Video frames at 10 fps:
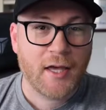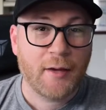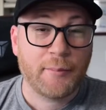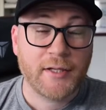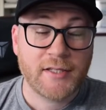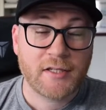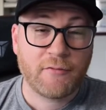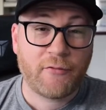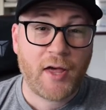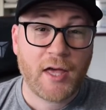PlayStation
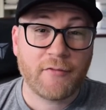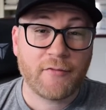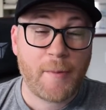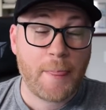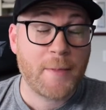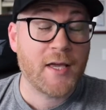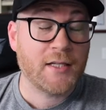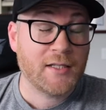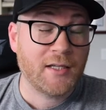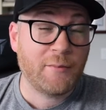5,
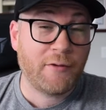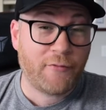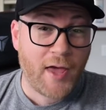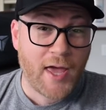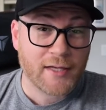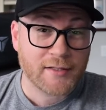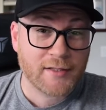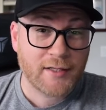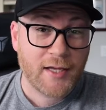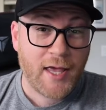it's gonna be
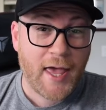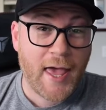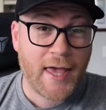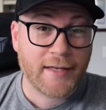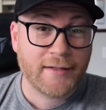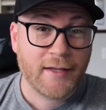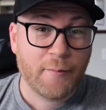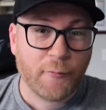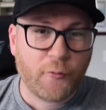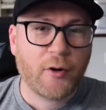fast. And
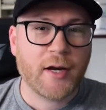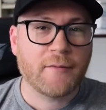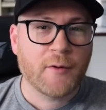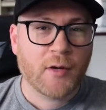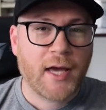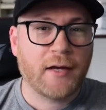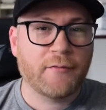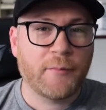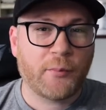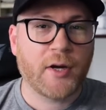before I kind
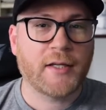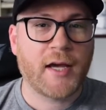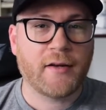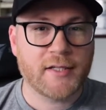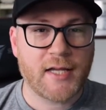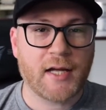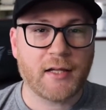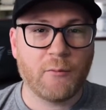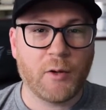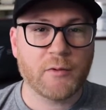of break down exactly
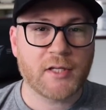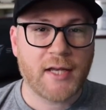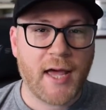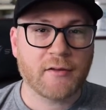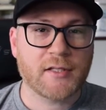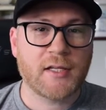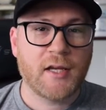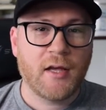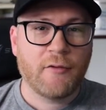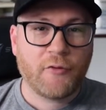what was announced,
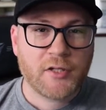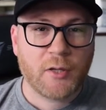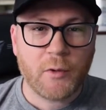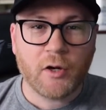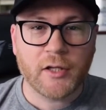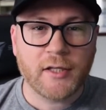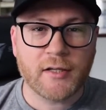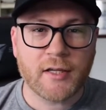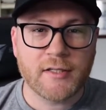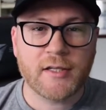first thing we all need to
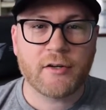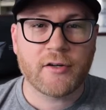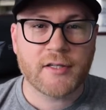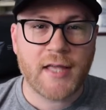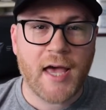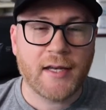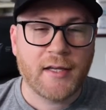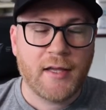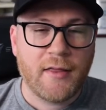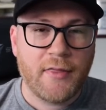consider is that
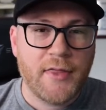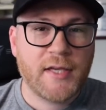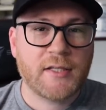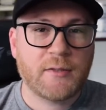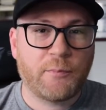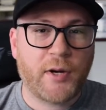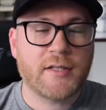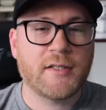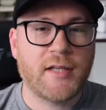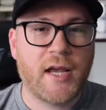this
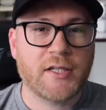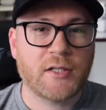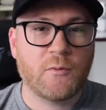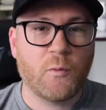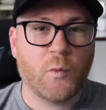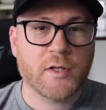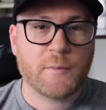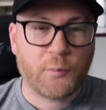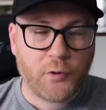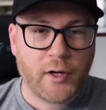presentation was pretty